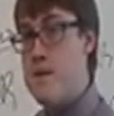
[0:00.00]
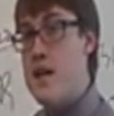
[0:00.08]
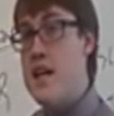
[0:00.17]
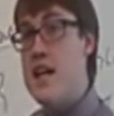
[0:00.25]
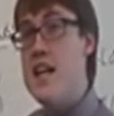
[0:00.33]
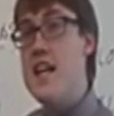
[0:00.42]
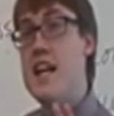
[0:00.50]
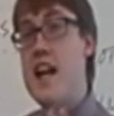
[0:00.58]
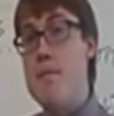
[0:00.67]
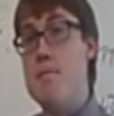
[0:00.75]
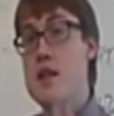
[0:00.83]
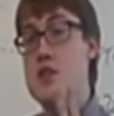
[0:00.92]
He
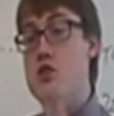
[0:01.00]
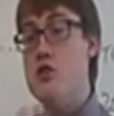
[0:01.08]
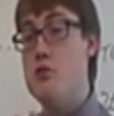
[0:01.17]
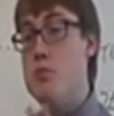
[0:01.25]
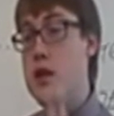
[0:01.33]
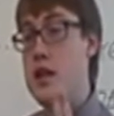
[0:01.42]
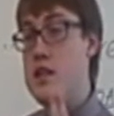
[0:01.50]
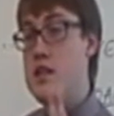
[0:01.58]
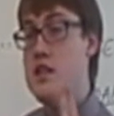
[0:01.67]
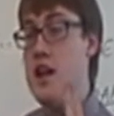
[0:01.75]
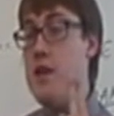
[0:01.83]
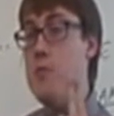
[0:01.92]
cannot be in two
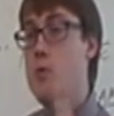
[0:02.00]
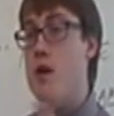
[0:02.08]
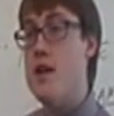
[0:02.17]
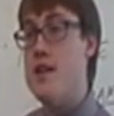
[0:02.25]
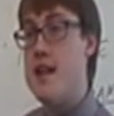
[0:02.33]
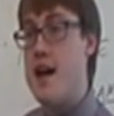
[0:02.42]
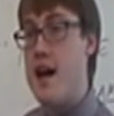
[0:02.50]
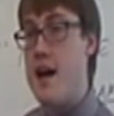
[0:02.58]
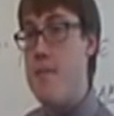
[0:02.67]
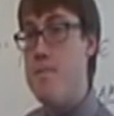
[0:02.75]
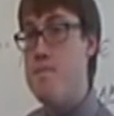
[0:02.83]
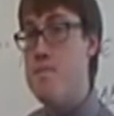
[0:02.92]
places at one
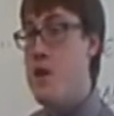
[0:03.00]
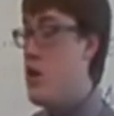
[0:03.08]
time.